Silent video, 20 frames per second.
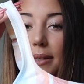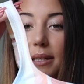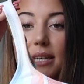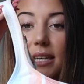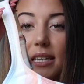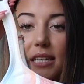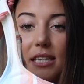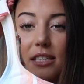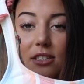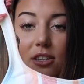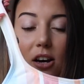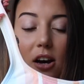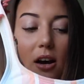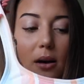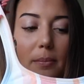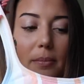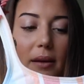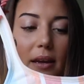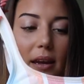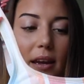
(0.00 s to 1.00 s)
bikini
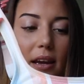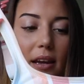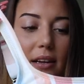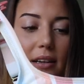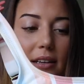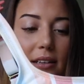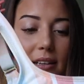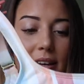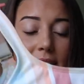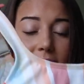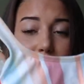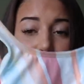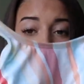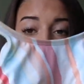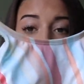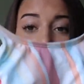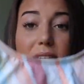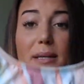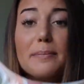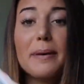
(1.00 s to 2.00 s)
top, and it has
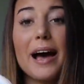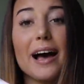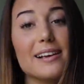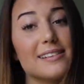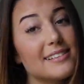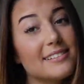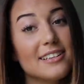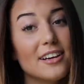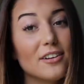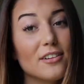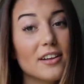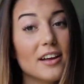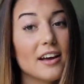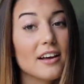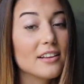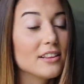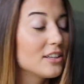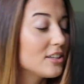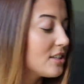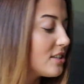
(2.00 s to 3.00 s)
really pastel
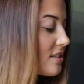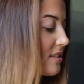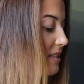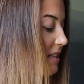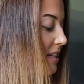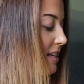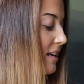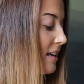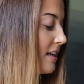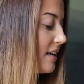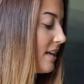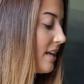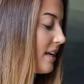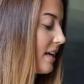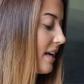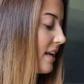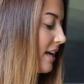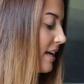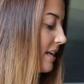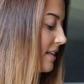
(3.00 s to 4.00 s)
colors, and it